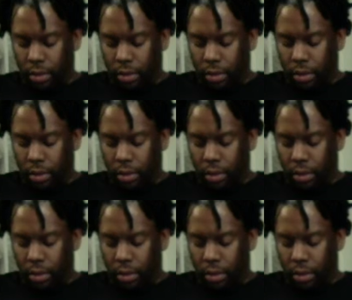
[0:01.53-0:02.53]

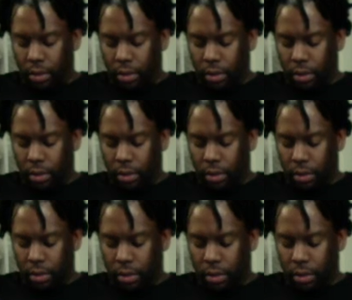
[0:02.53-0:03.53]

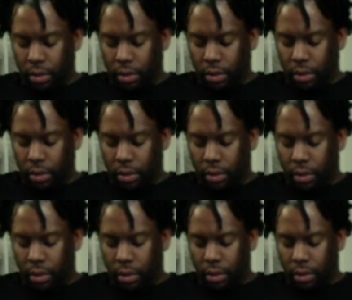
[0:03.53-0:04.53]

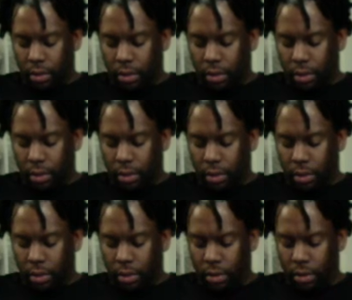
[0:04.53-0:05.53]

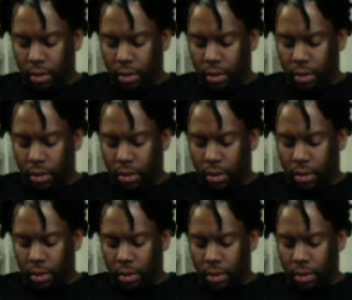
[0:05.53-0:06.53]

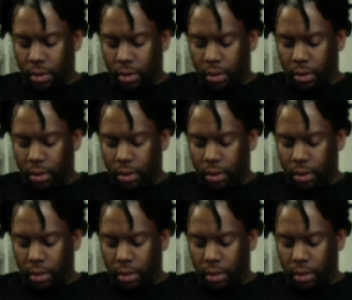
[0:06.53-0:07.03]
(not speaking)